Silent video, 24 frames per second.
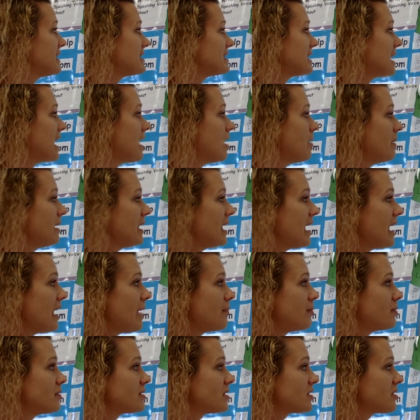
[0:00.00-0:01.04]
All right, it
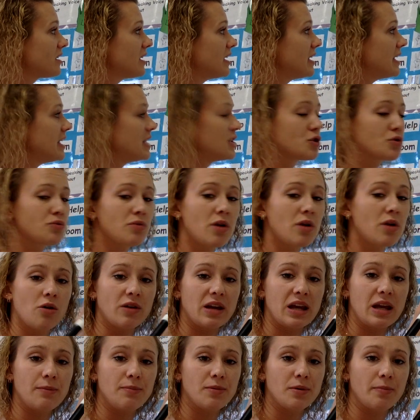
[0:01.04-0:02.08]
says how many apples are
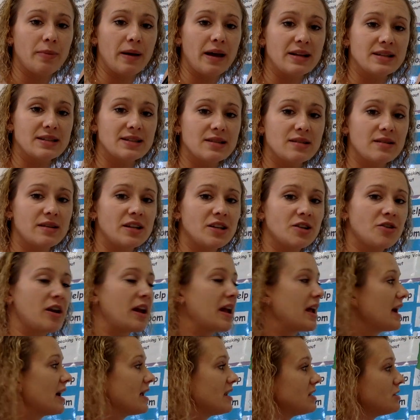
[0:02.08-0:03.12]
in each row. Keep your
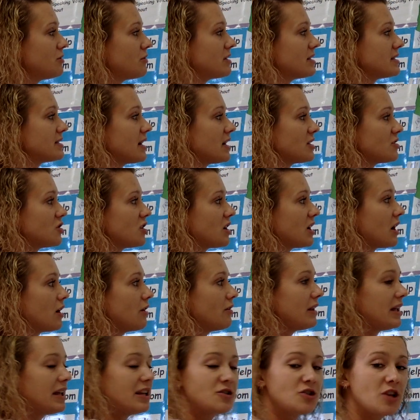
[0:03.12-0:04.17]
pencil in your hand. You
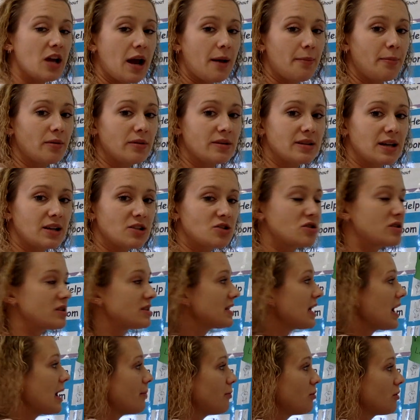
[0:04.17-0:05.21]
can touch and count each
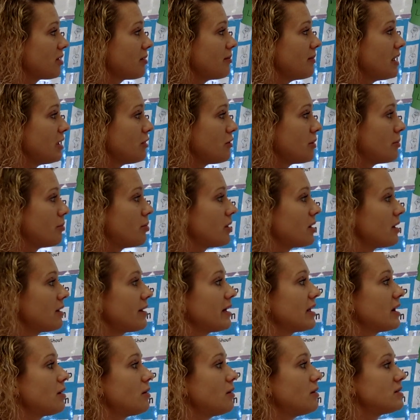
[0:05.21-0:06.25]
apple. Touch the top with
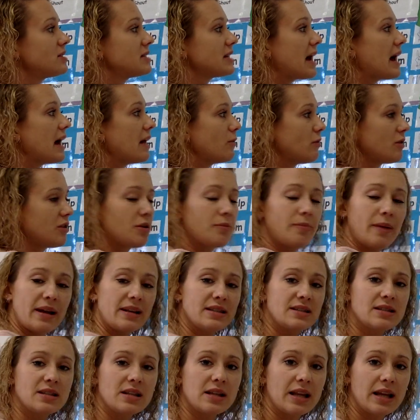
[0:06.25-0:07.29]
me. You can put a little
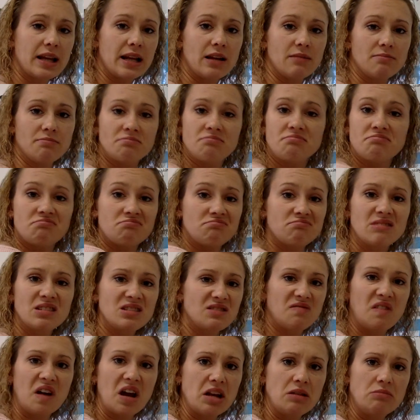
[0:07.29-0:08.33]
dot with your pencil in
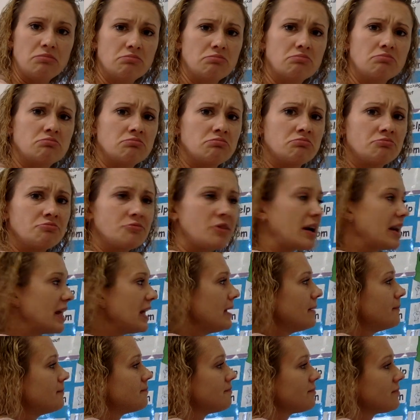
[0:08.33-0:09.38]
it. It's fine.
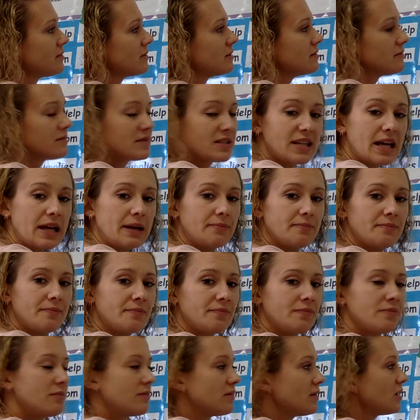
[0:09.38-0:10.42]
Ready,
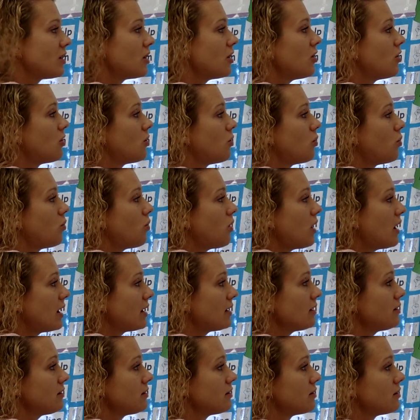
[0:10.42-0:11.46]
set,
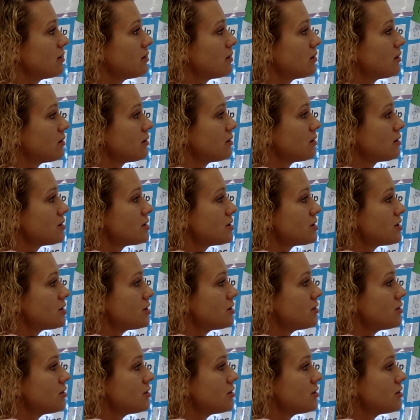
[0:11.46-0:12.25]
go. 1,